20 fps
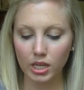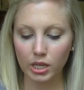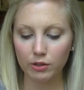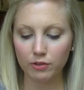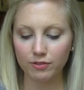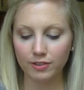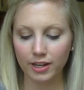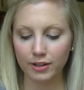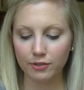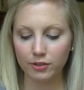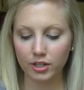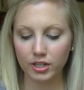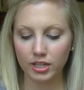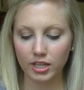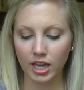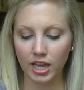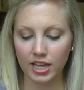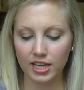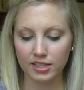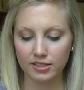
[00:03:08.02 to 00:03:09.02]
Favorite
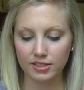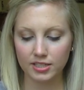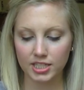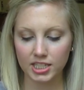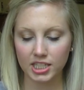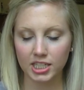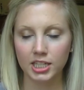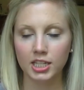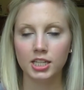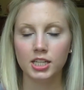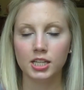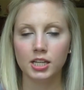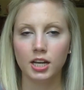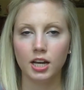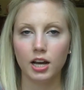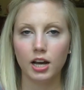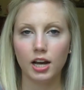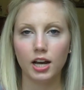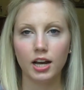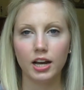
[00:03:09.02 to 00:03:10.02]
candy?
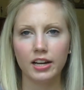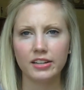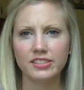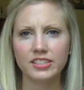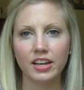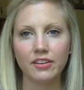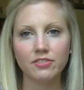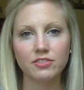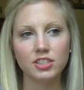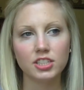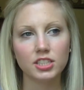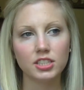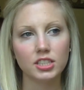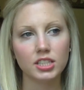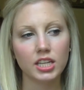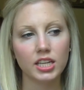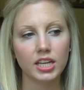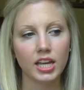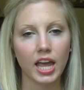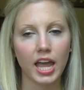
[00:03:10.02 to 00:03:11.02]

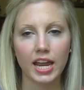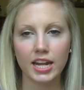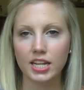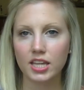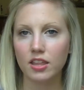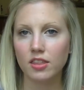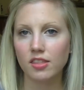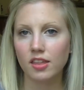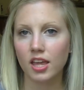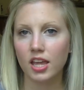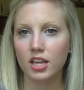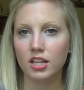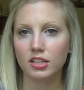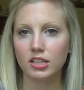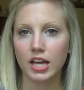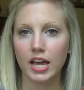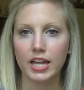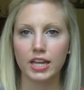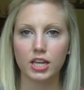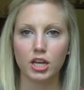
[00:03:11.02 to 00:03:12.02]
Definitely anything
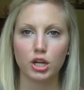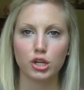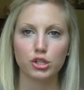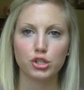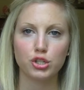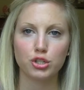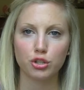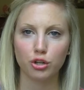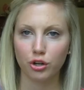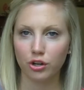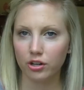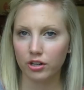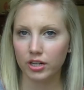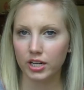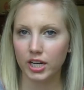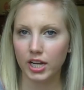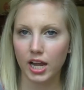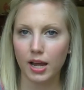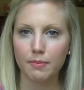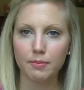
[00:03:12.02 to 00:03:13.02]
like
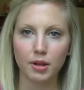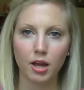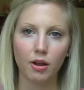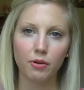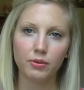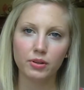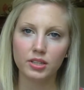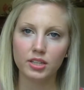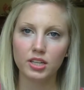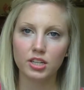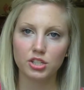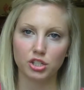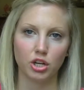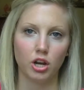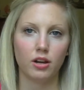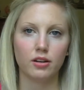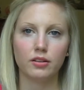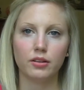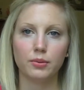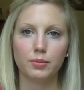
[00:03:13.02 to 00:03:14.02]
sugary. I'm not really a
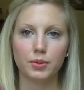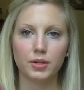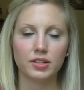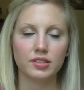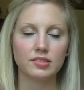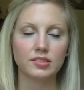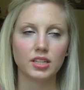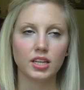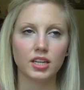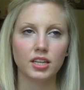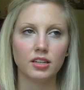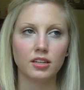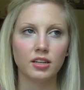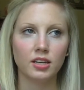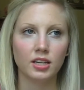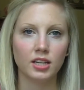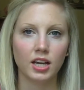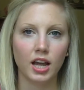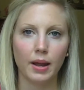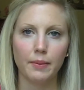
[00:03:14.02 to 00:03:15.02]
chocolate person.
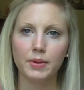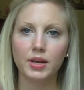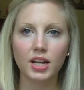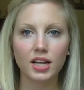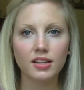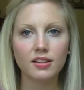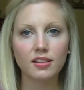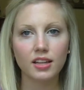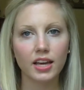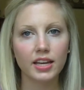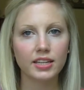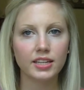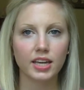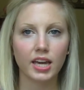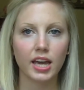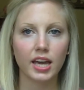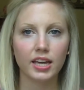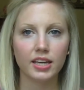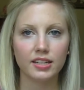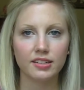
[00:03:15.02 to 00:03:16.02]
I mean, I like
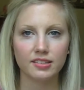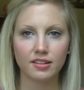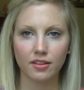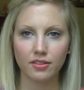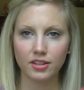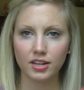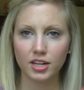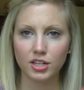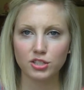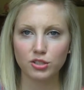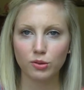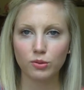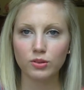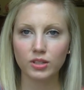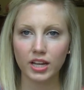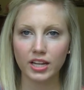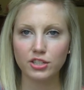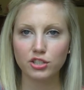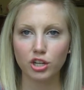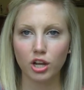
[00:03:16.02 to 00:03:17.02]
it. It's not that I don't
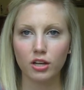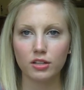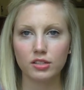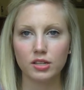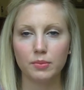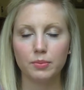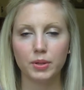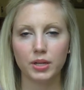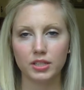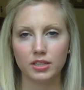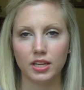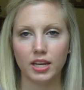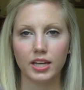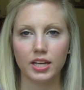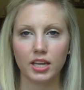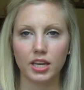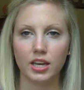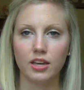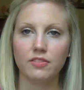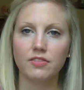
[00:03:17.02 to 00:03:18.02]
like chocolate, but
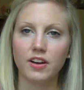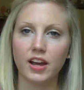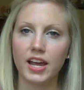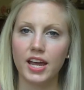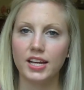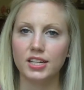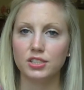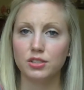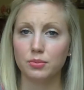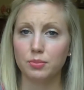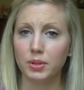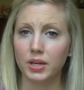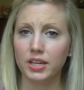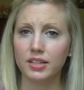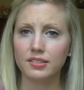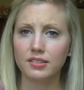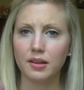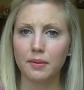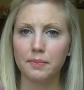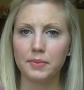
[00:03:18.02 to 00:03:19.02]
like if I had to
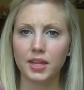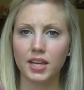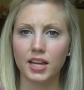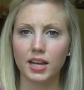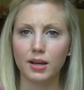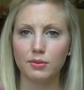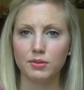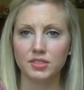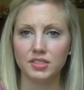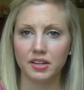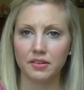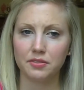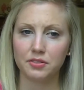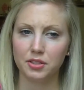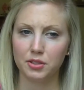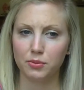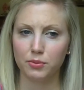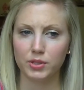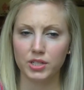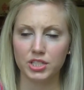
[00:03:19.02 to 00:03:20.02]
pick something, I would
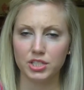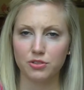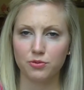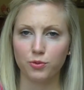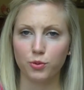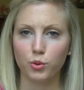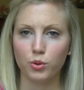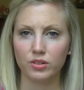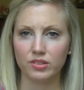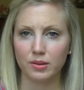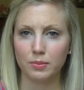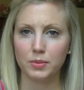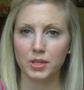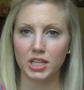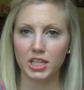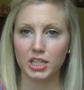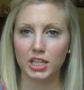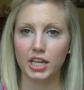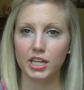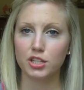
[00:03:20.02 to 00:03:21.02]
definitely reach for
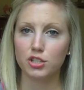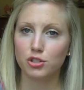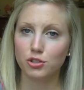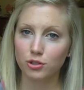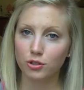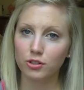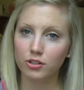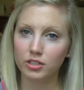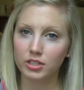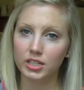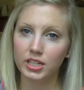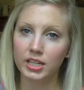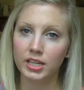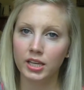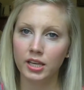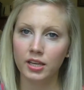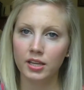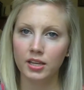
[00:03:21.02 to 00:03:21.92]
something like sugary